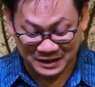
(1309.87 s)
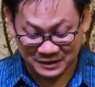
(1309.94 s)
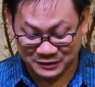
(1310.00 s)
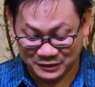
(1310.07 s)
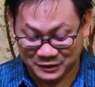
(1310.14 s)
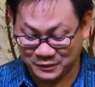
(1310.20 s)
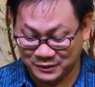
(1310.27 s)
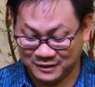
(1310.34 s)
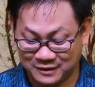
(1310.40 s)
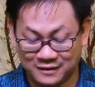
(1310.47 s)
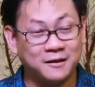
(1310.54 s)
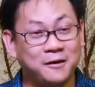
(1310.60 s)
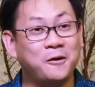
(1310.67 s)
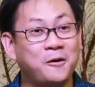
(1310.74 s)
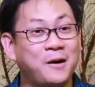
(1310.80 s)
you know,
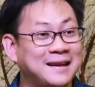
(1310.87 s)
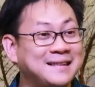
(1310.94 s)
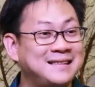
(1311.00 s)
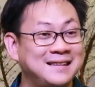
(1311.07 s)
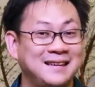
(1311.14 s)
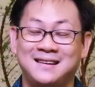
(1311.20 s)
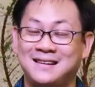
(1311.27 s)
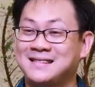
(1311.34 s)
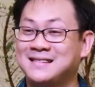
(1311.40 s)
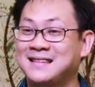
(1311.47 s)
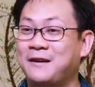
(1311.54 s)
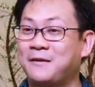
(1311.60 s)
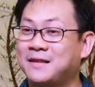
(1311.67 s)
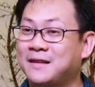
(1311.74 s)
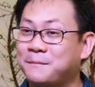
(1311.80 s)
the whole idea is
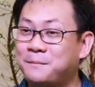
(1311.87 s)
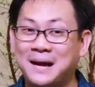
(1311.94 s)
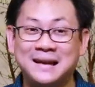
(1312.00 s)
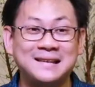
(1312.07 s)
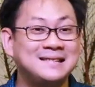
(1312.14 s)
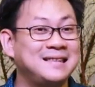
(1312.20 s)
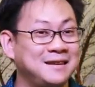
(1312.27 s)
that the best